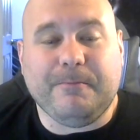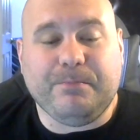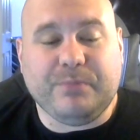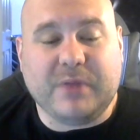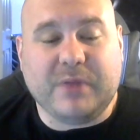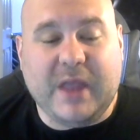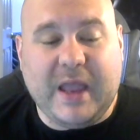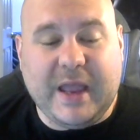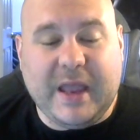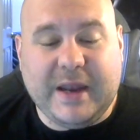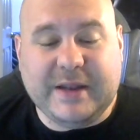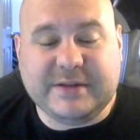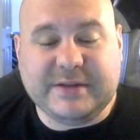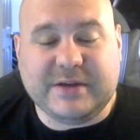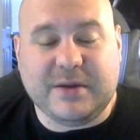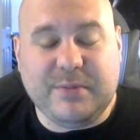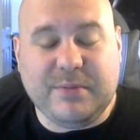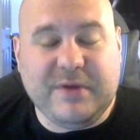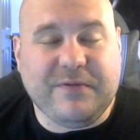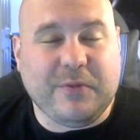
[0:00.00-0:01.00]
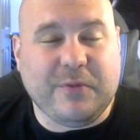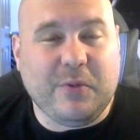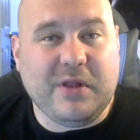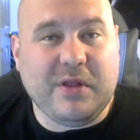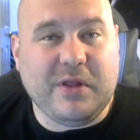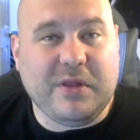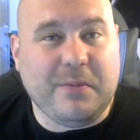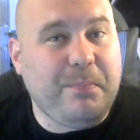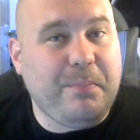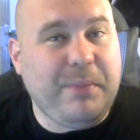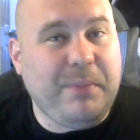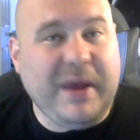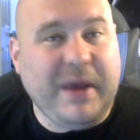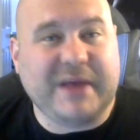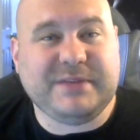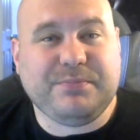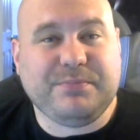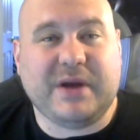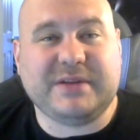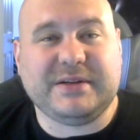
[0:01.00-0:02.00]
And it's going to be for one of the
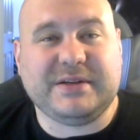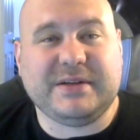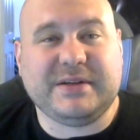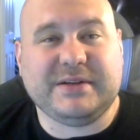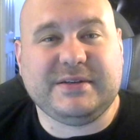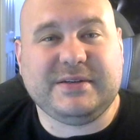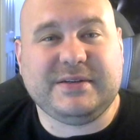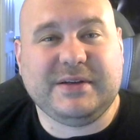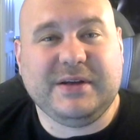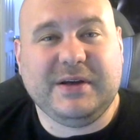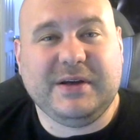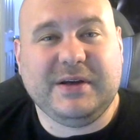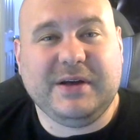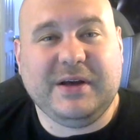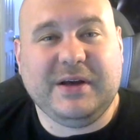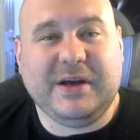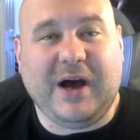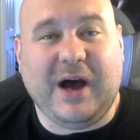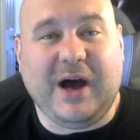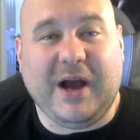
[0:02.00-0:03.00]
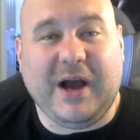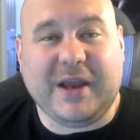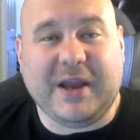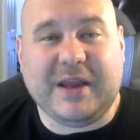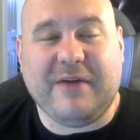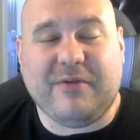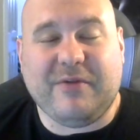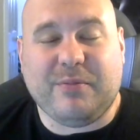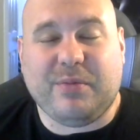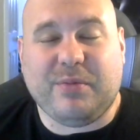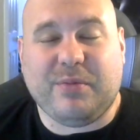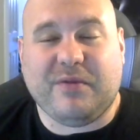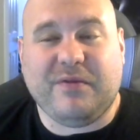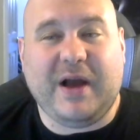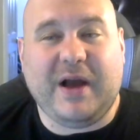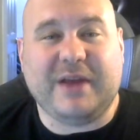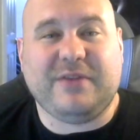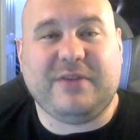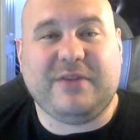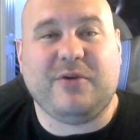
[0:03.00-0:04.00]
best presents I could ever
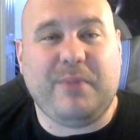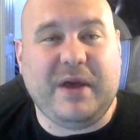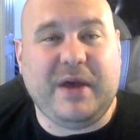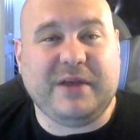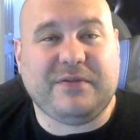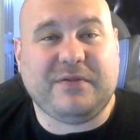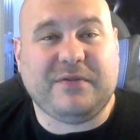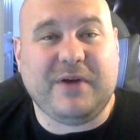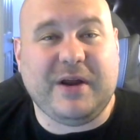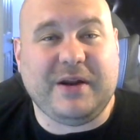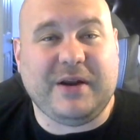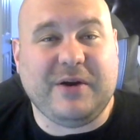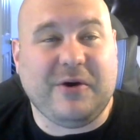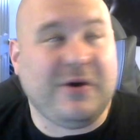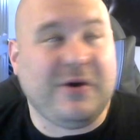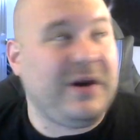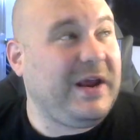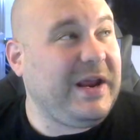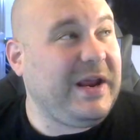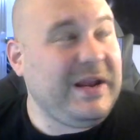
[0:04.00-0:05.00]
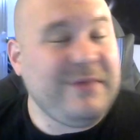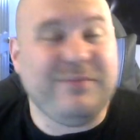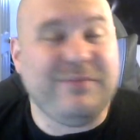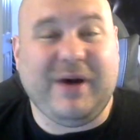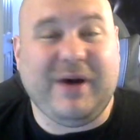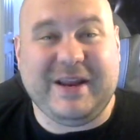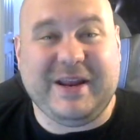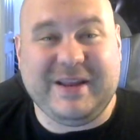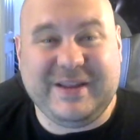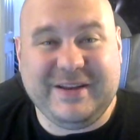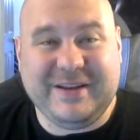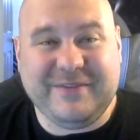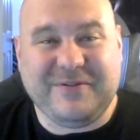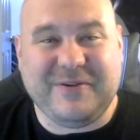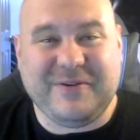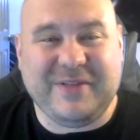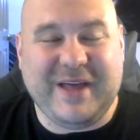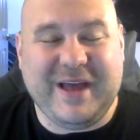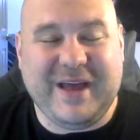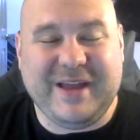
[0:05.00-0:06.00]
provide to a best friend, or anybody
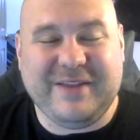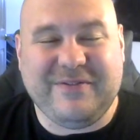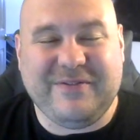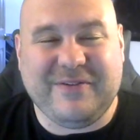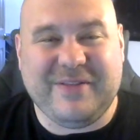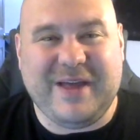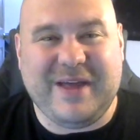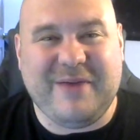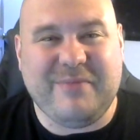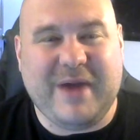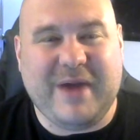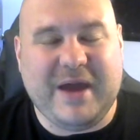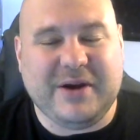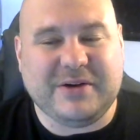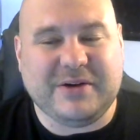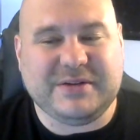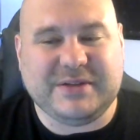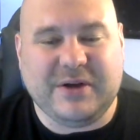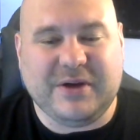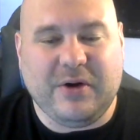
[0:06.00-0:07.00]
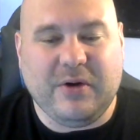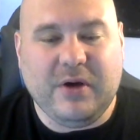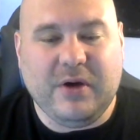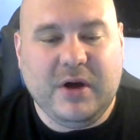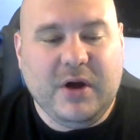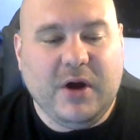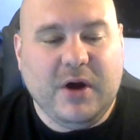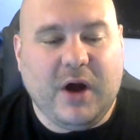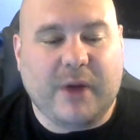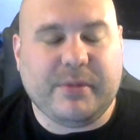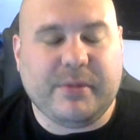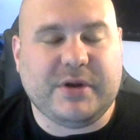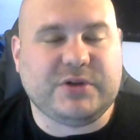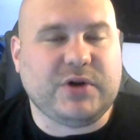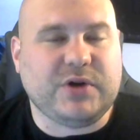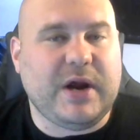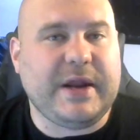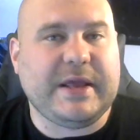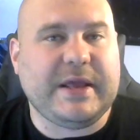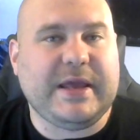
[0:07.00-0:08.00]
for that matter. So I'm going to
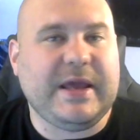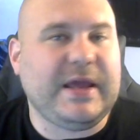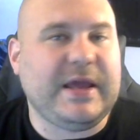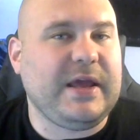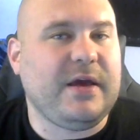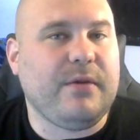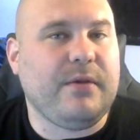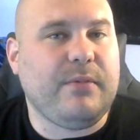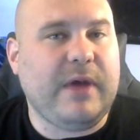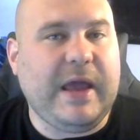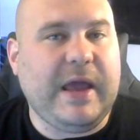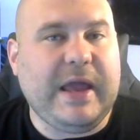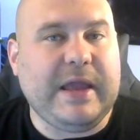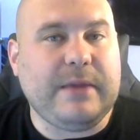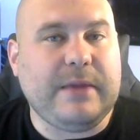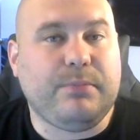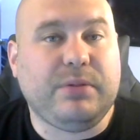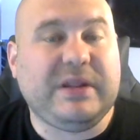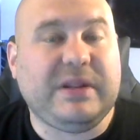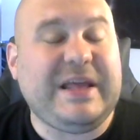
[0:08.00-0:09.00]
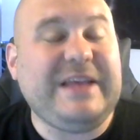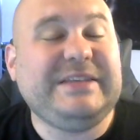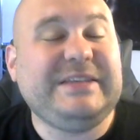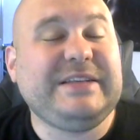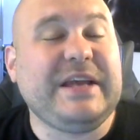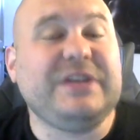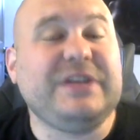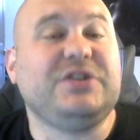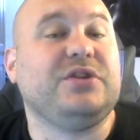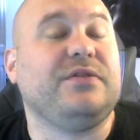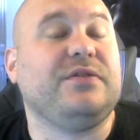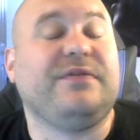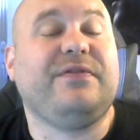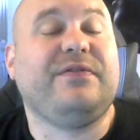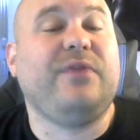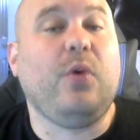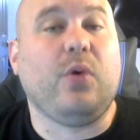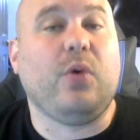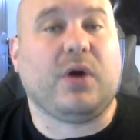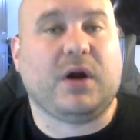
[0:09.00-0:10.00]
try to get him a PlayStation
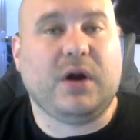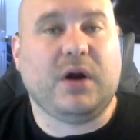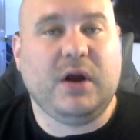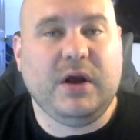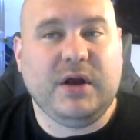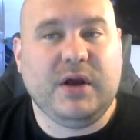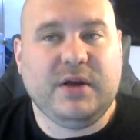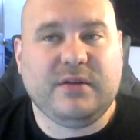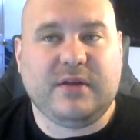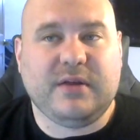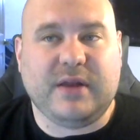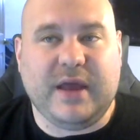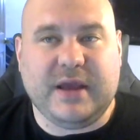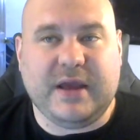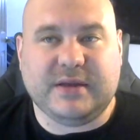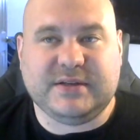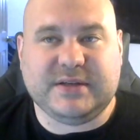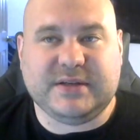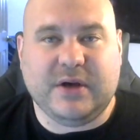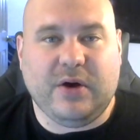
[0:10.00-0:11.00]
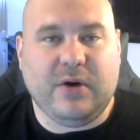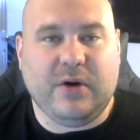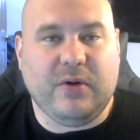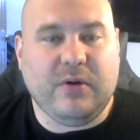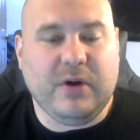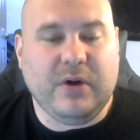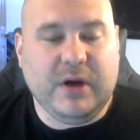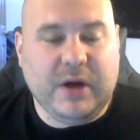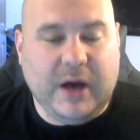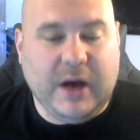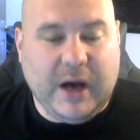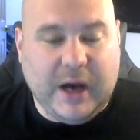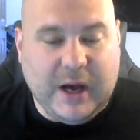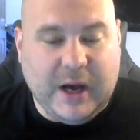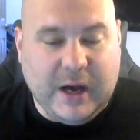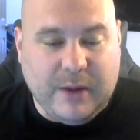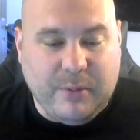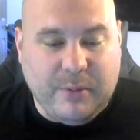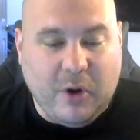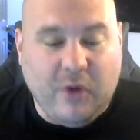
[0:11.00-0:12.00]
4 today. So
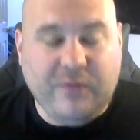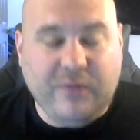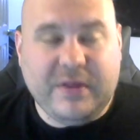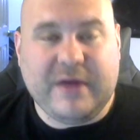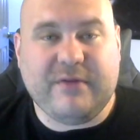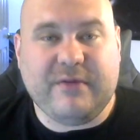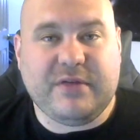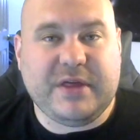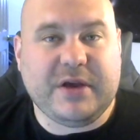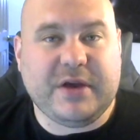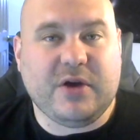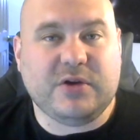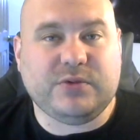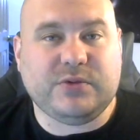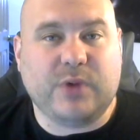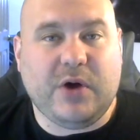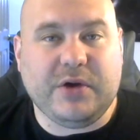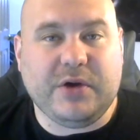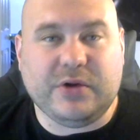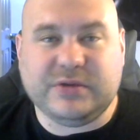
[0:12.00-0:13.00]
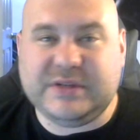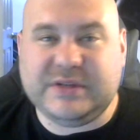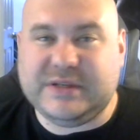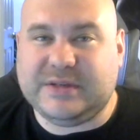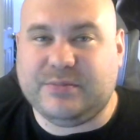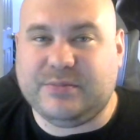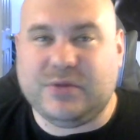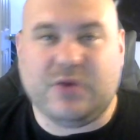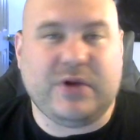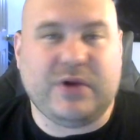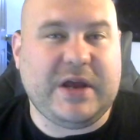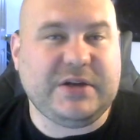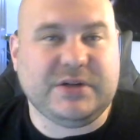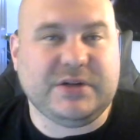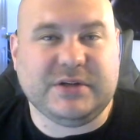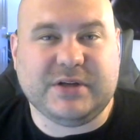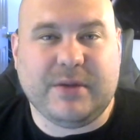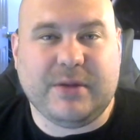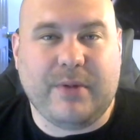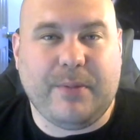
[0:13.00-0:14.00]
hopefully everything goes well. You'll see some
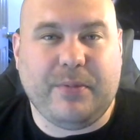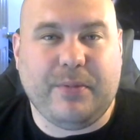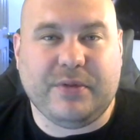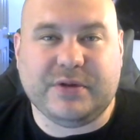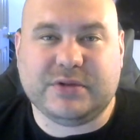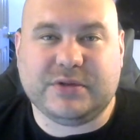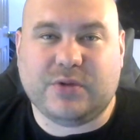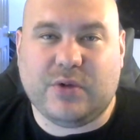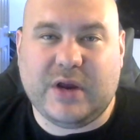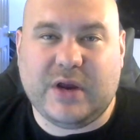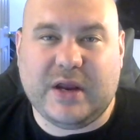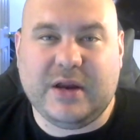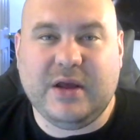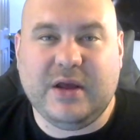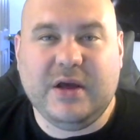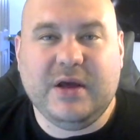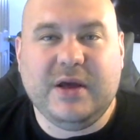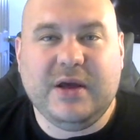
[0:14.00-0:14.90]
donations come up on the screen.